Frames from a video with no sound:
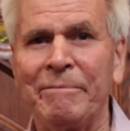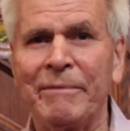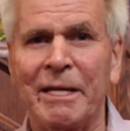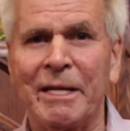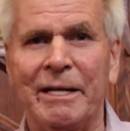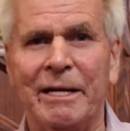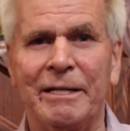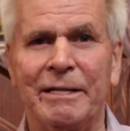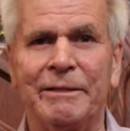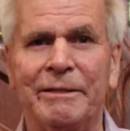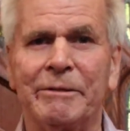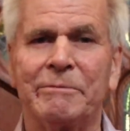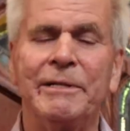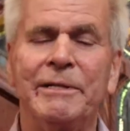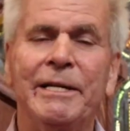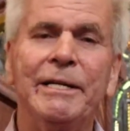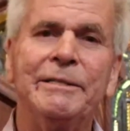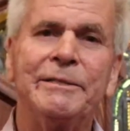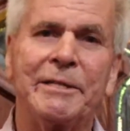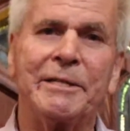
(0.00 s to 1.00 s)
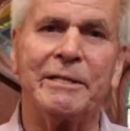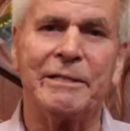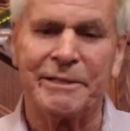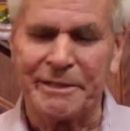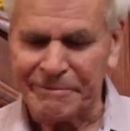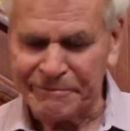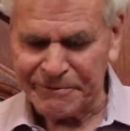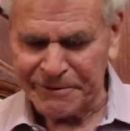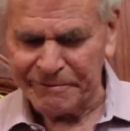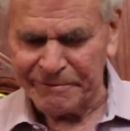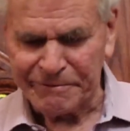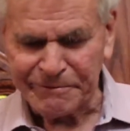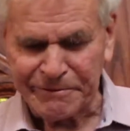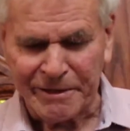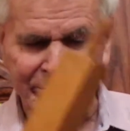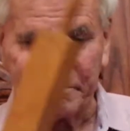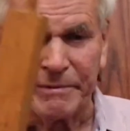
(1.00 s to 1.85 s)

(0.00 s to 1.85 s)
And the reeds are different from the